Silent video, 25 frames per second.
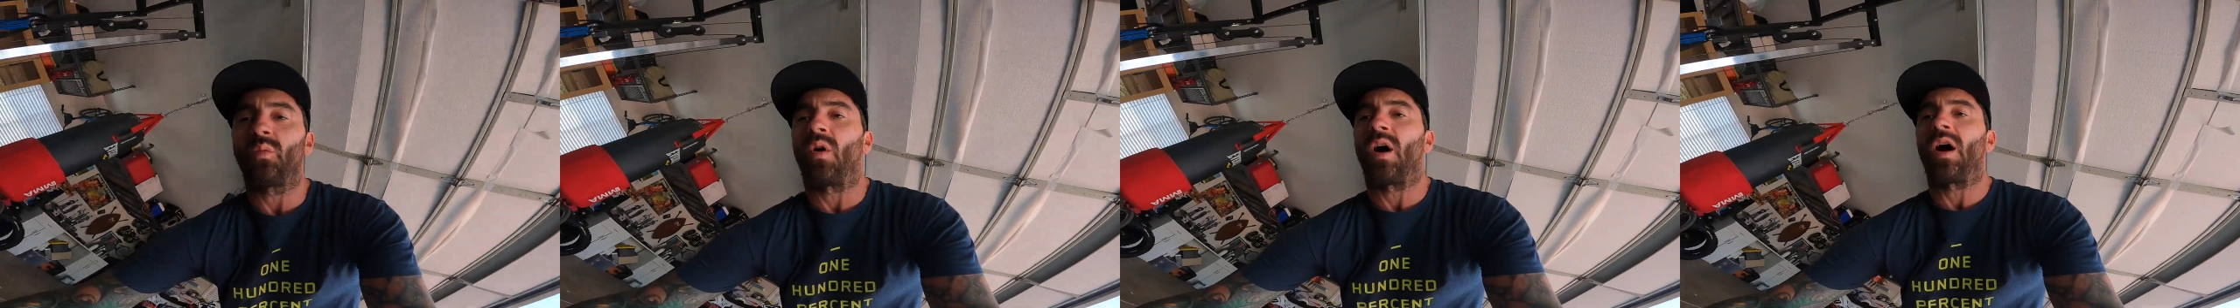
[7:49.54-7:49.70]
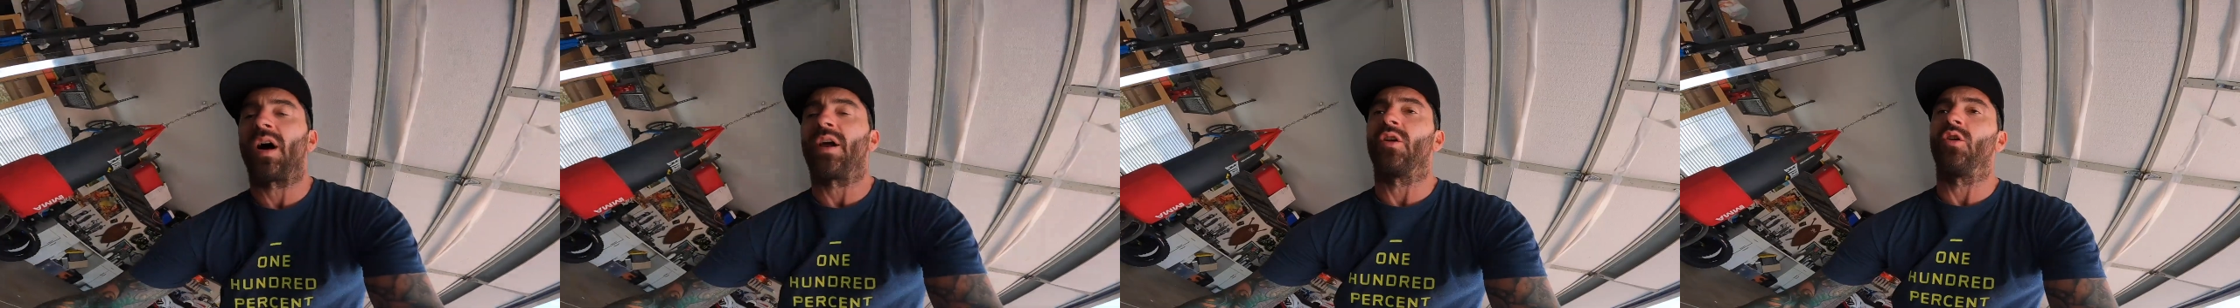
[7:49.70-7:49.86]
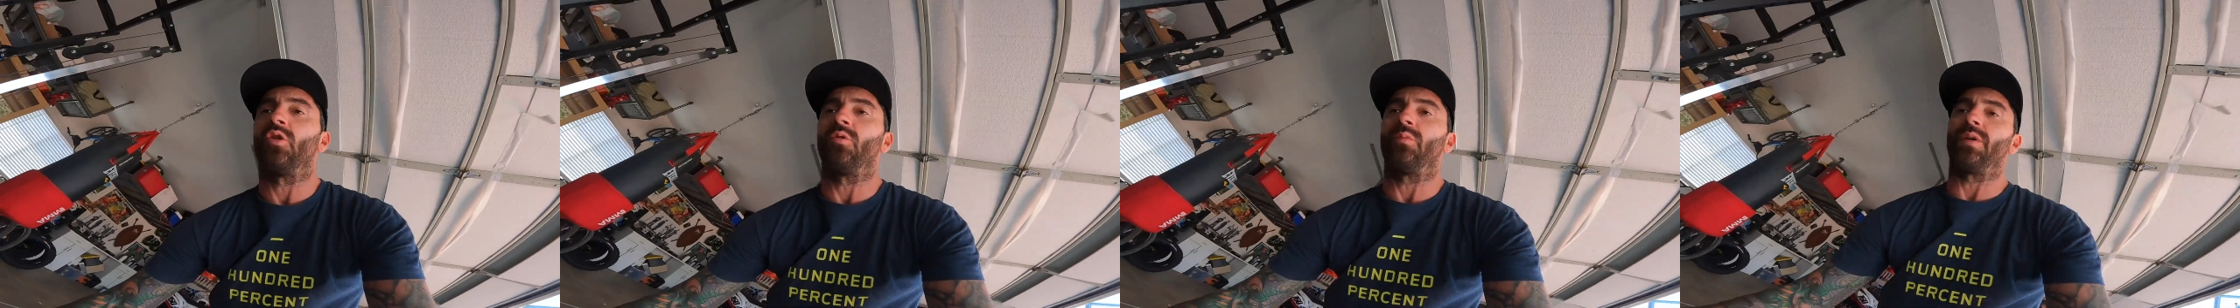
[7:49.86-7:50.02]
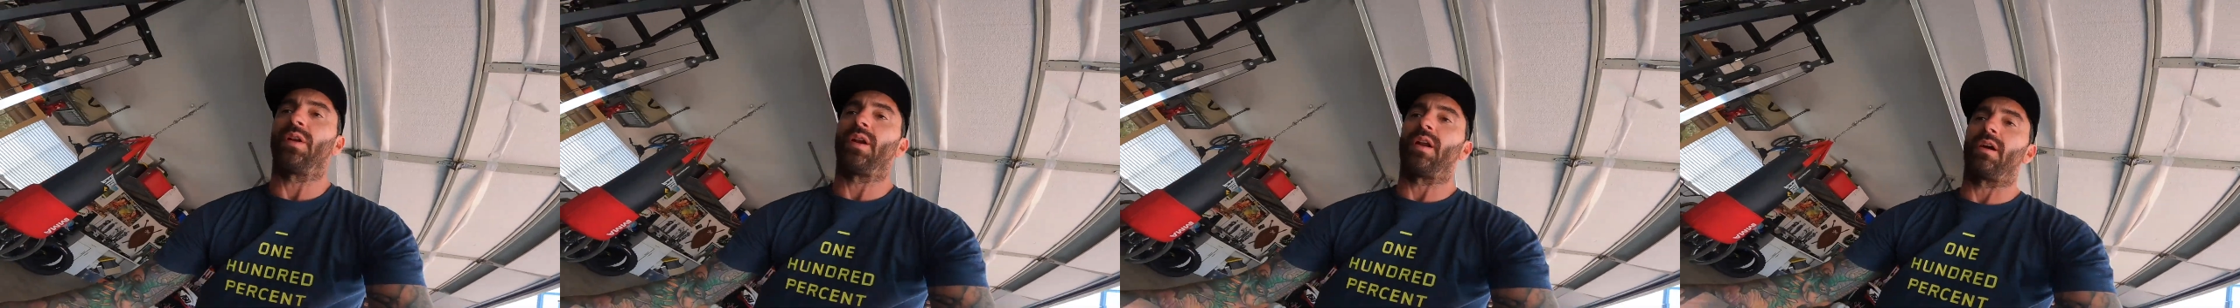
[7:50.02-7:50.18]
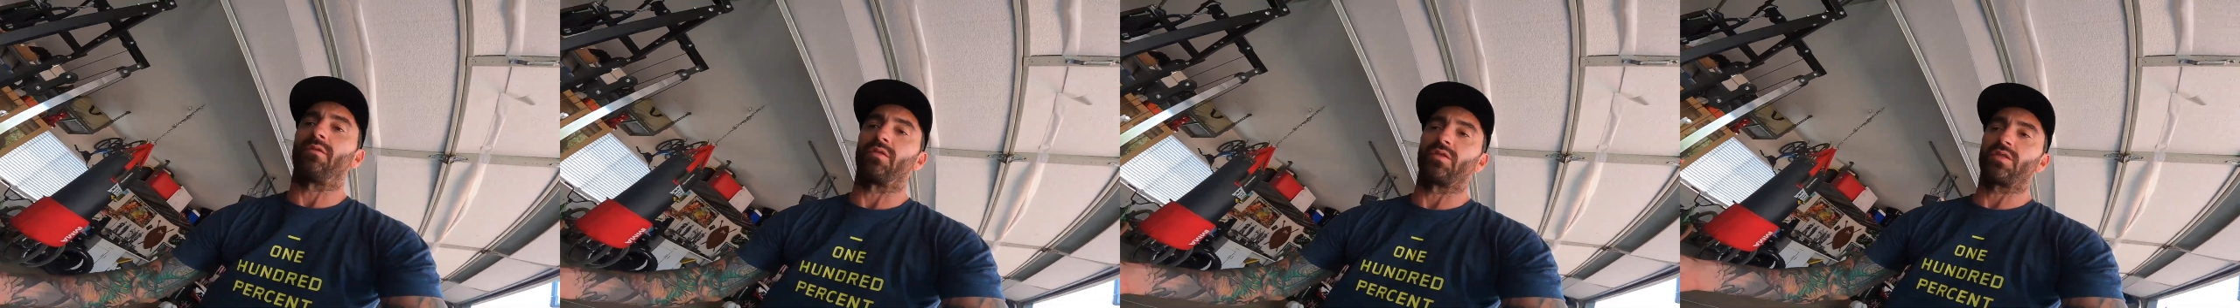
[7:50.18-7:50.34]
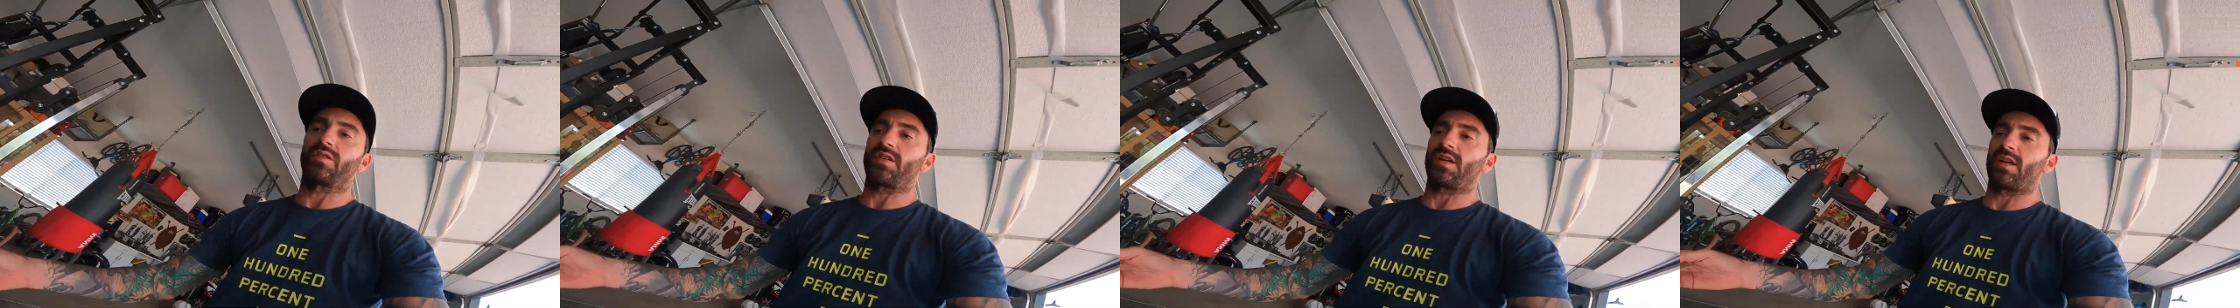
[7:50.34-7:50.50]
wide open
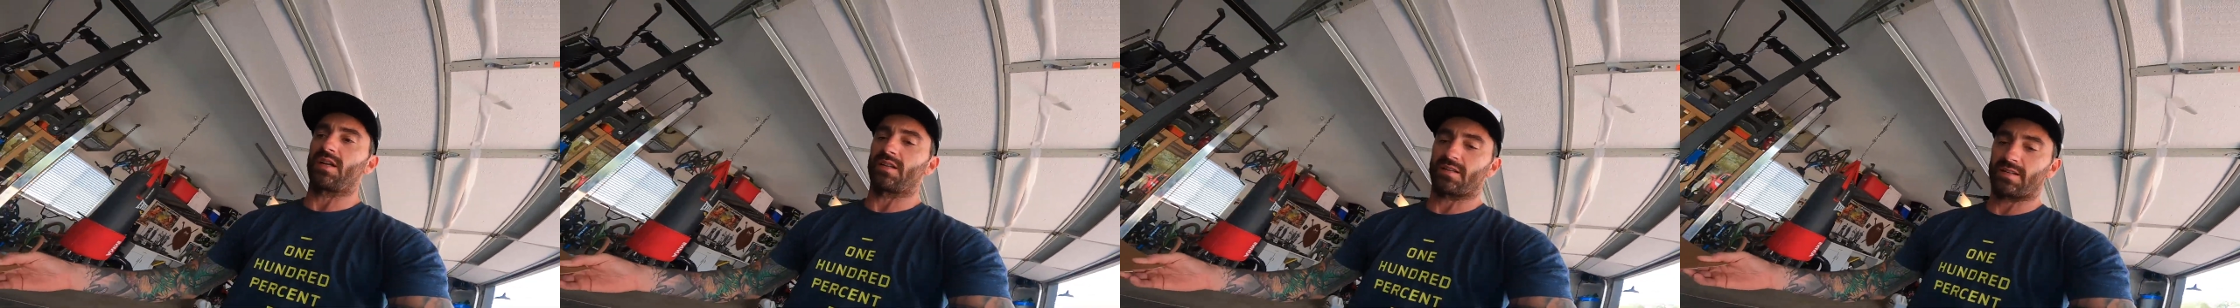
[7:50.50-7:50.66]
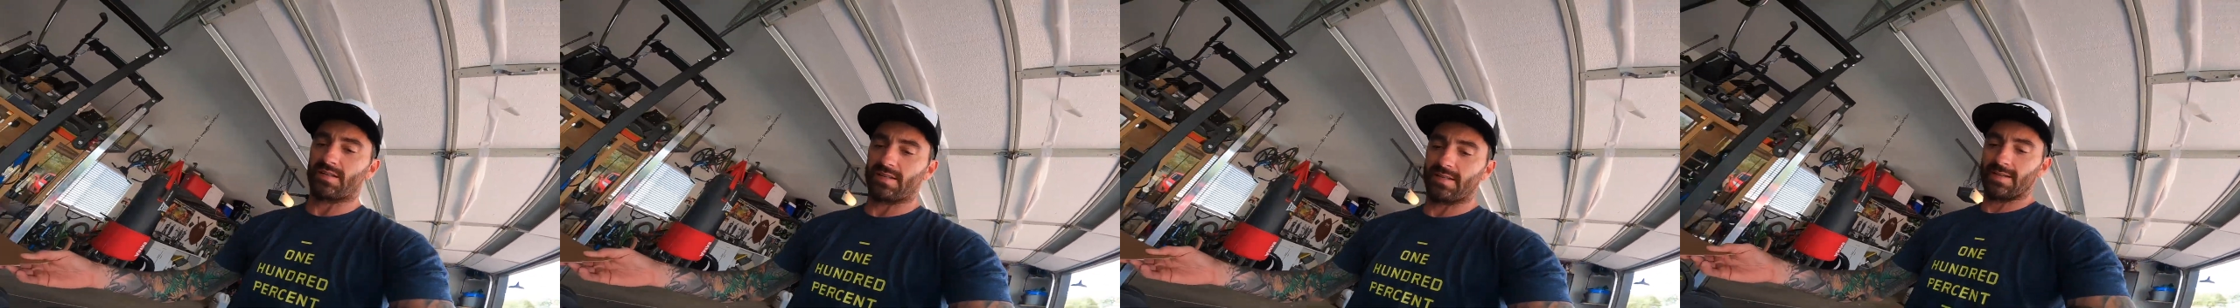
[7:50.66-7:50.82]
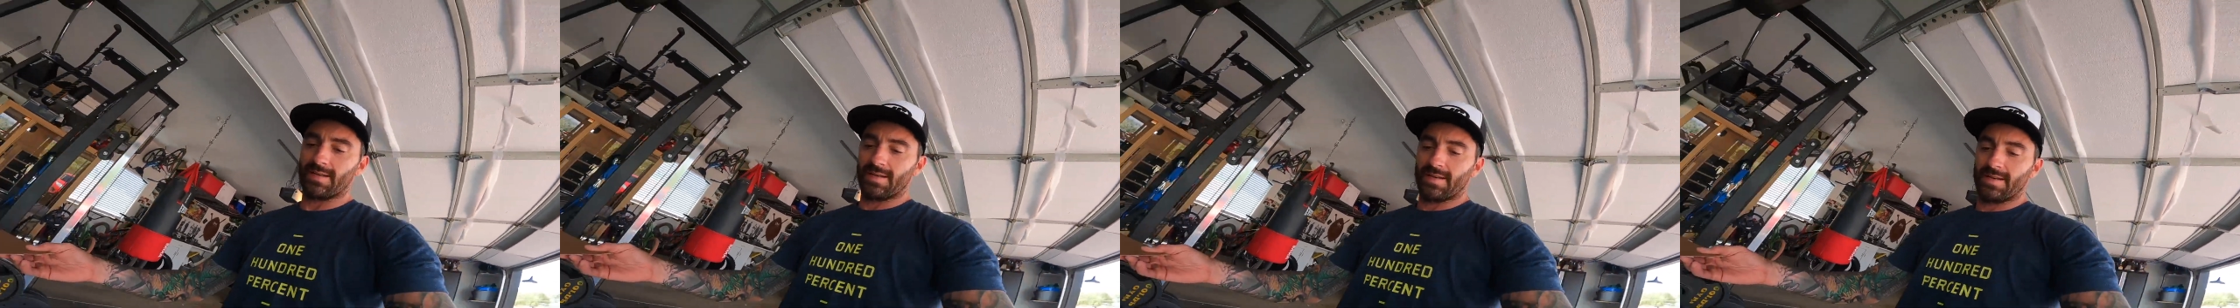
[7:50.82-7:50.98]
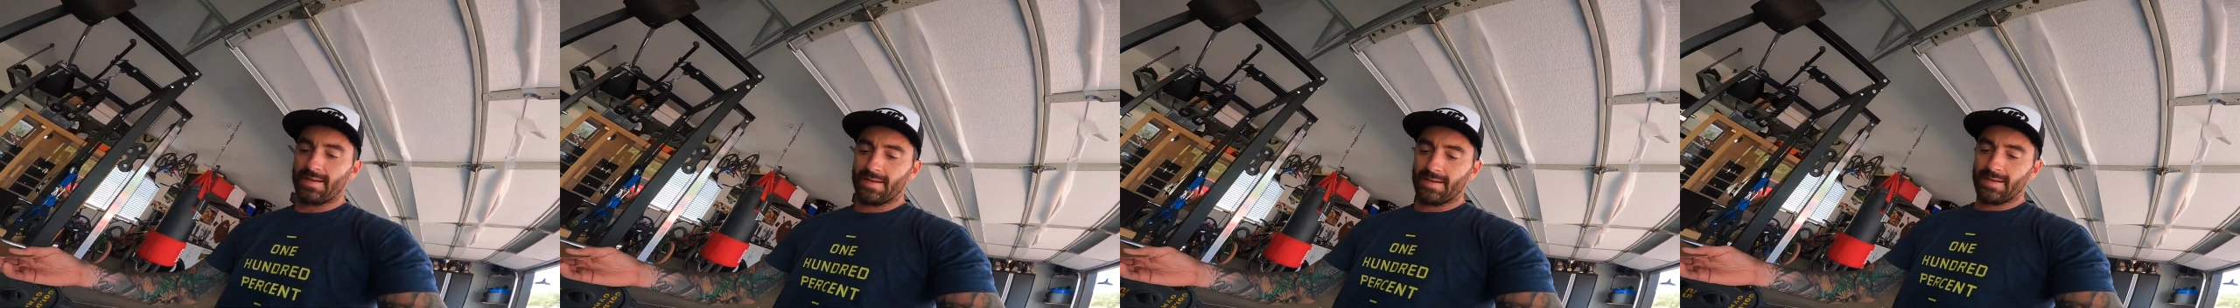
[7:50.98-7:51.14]
ever since.